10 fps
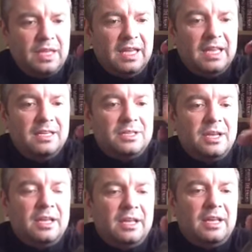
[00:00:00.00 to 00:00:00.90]
is
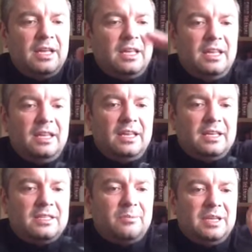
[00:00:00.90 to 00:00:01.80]
you can
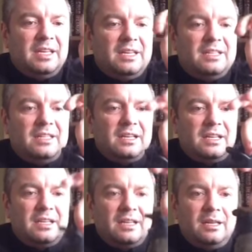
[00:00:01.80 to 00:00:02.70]
simply
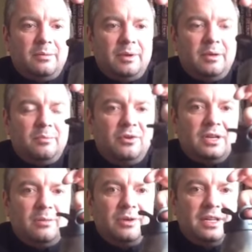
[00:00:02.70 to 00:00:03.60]
put a
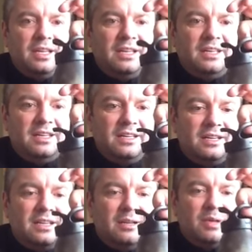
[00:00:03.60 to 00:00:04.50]
clip on here,
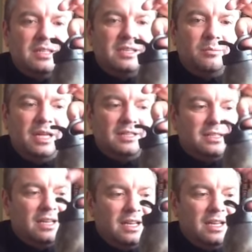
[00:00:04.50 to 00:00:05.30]
clip that to your belt.